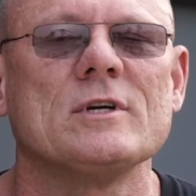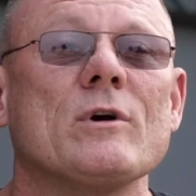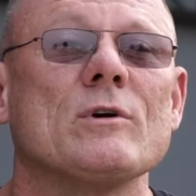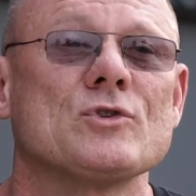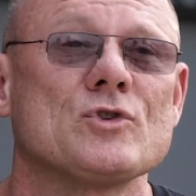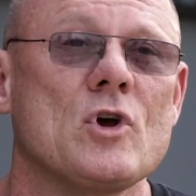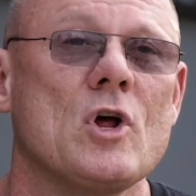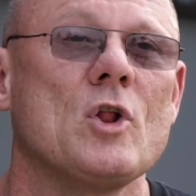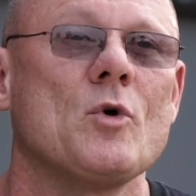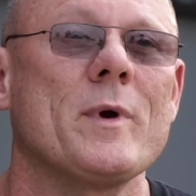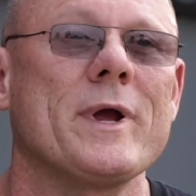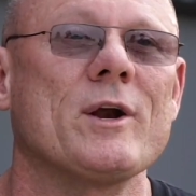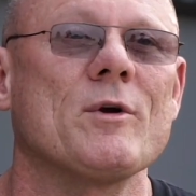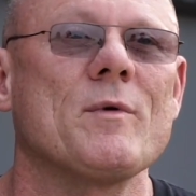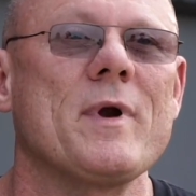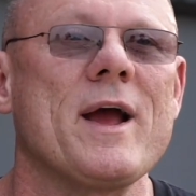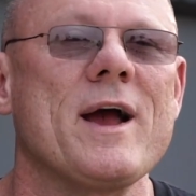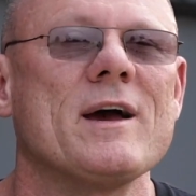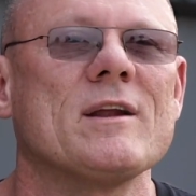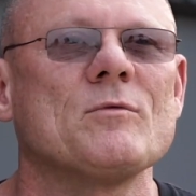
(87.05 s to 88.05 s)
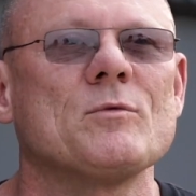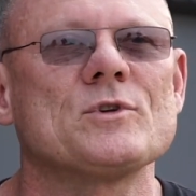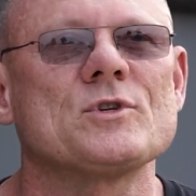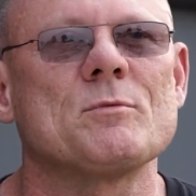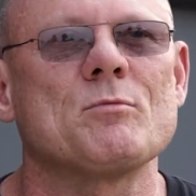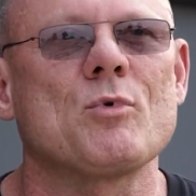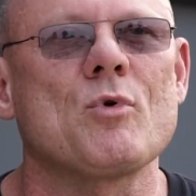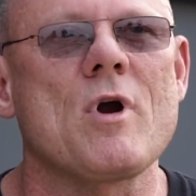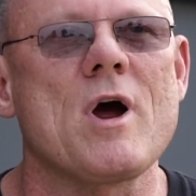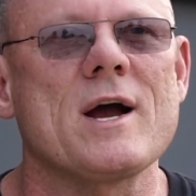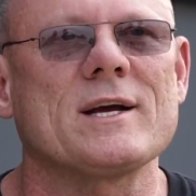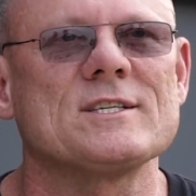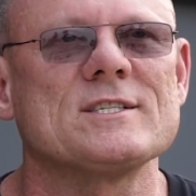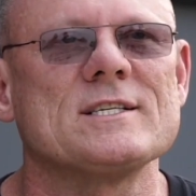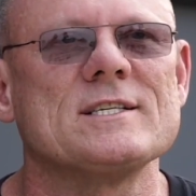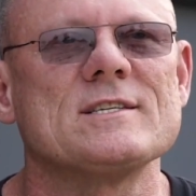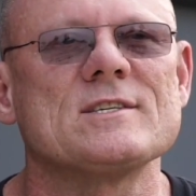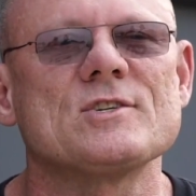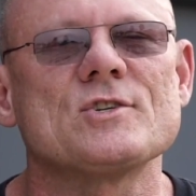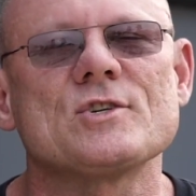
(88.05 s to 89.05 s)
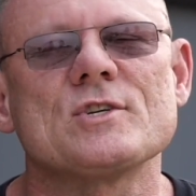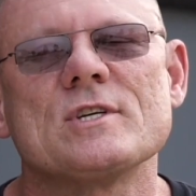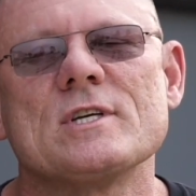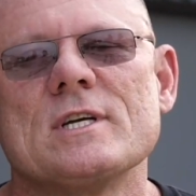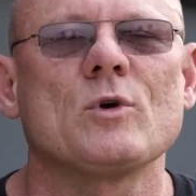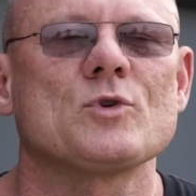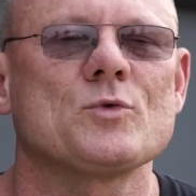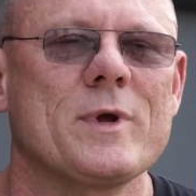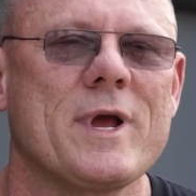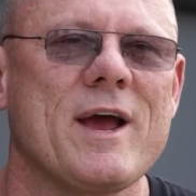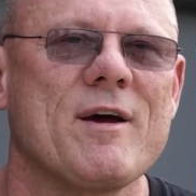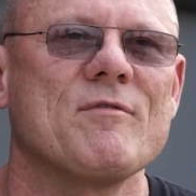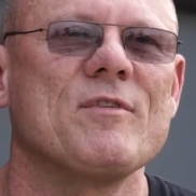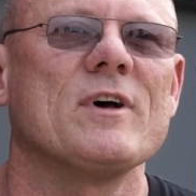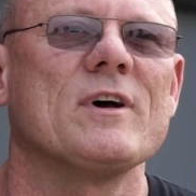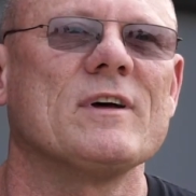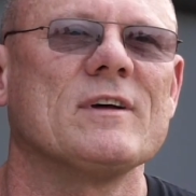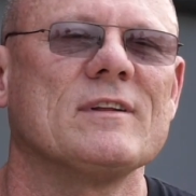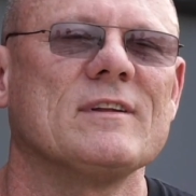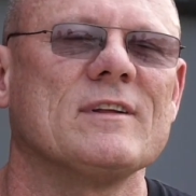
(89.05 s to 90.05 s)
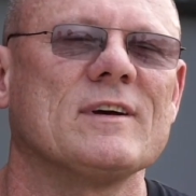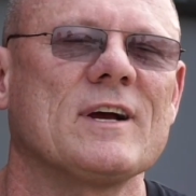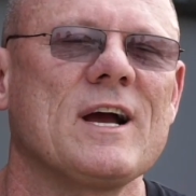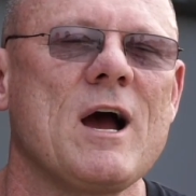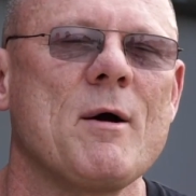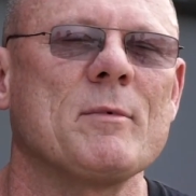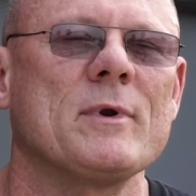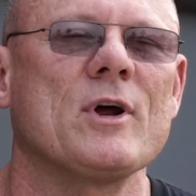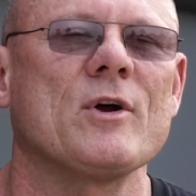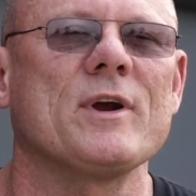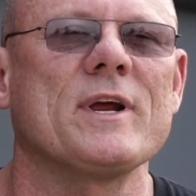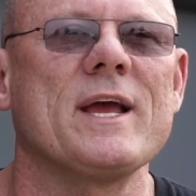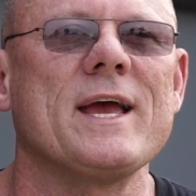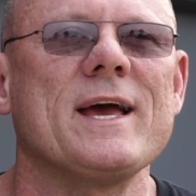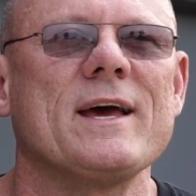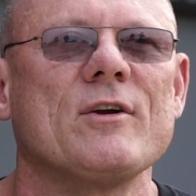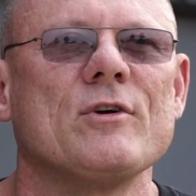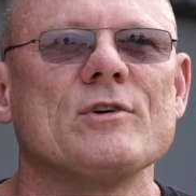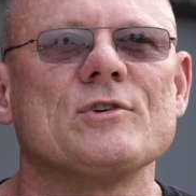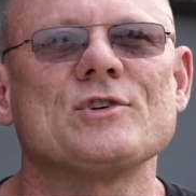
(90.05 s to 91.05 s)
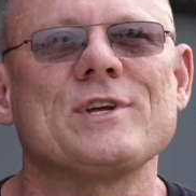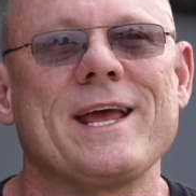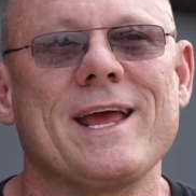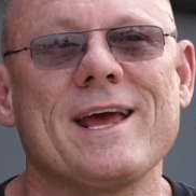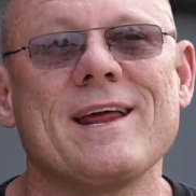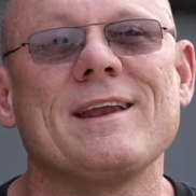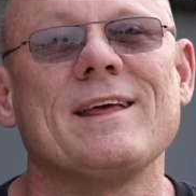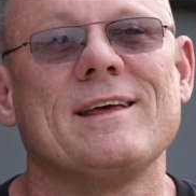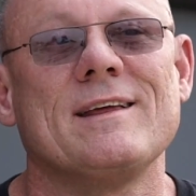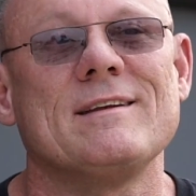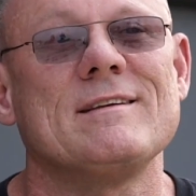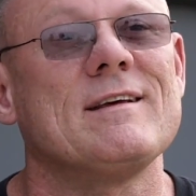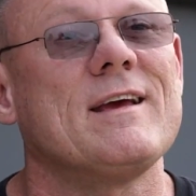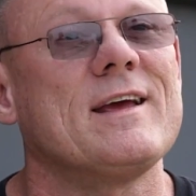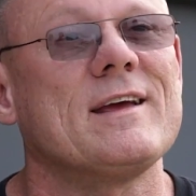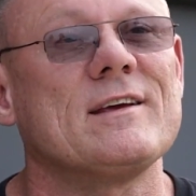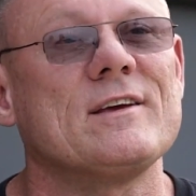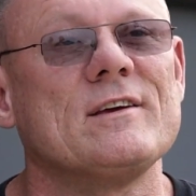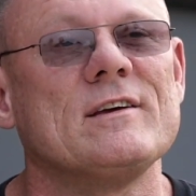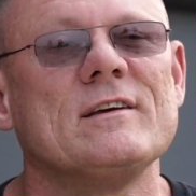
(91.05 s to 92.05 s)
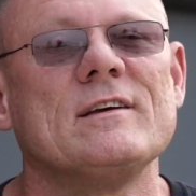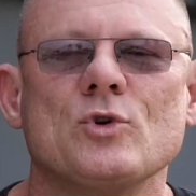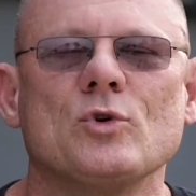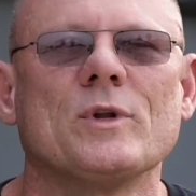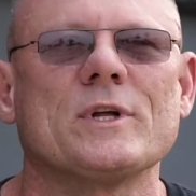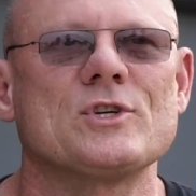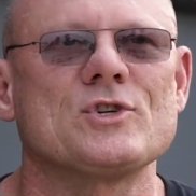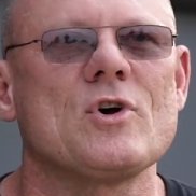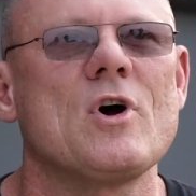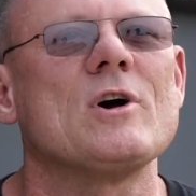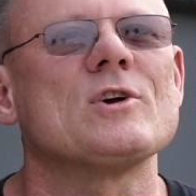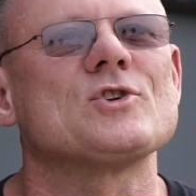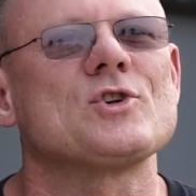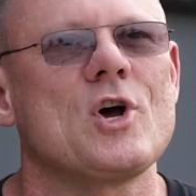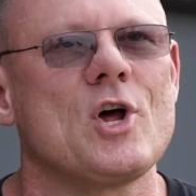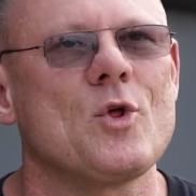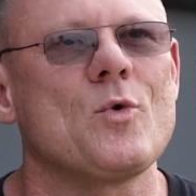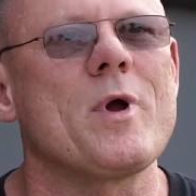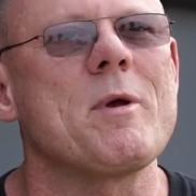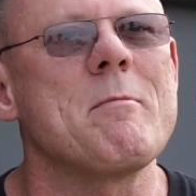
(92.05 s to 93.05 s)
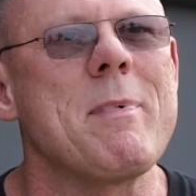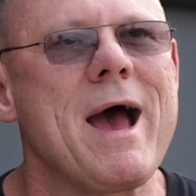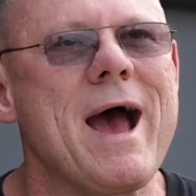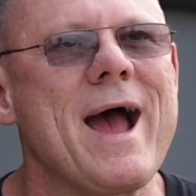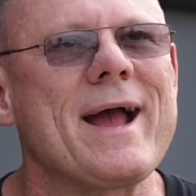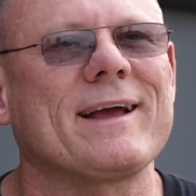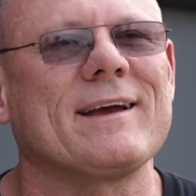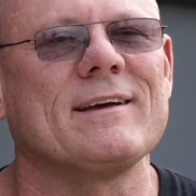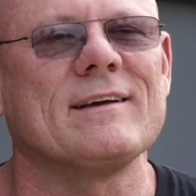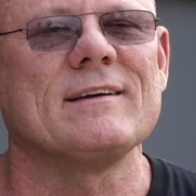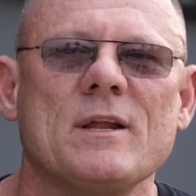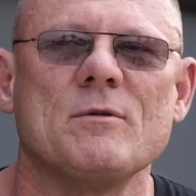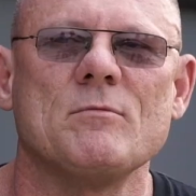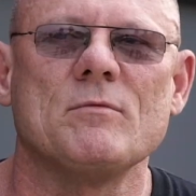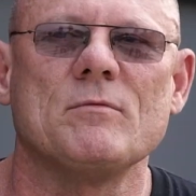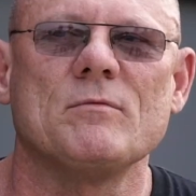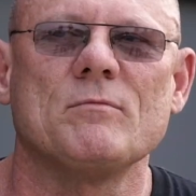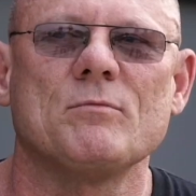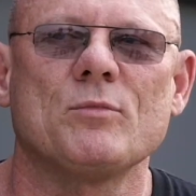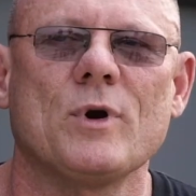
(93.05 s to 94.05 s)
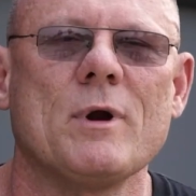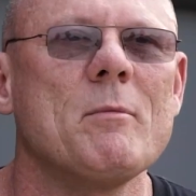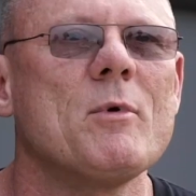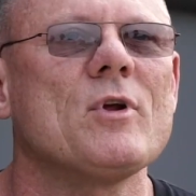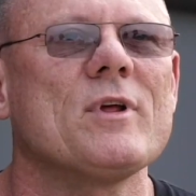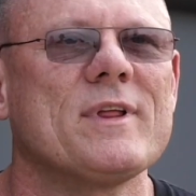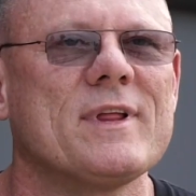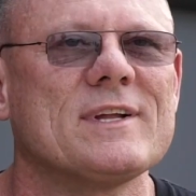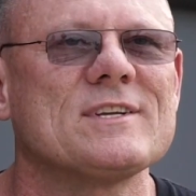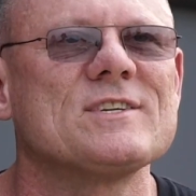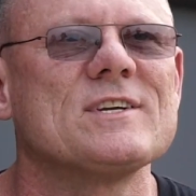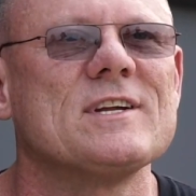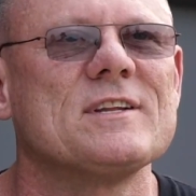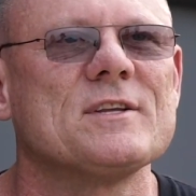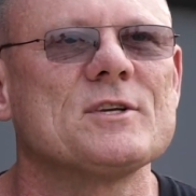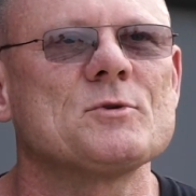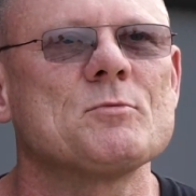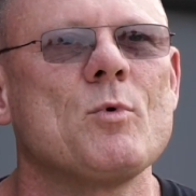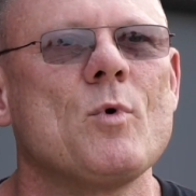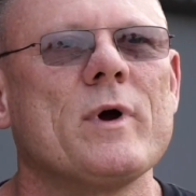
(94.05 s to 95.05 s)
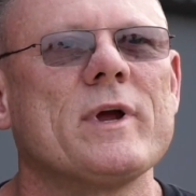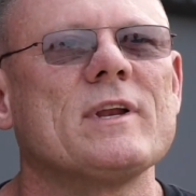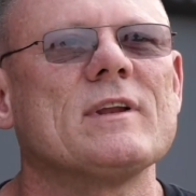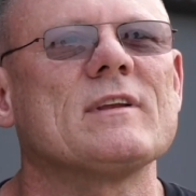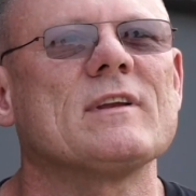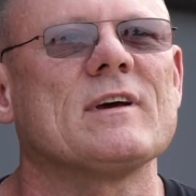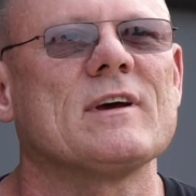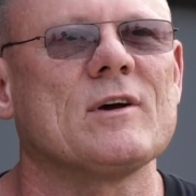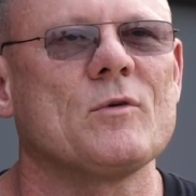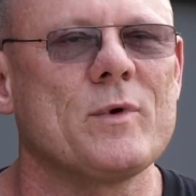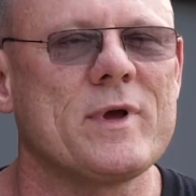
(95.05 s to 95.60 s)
Wheels all the way around with some proxies. Of course, we have the Kaminari headers and intake, the dual exhaust all the way back, and primarily that's it at this point.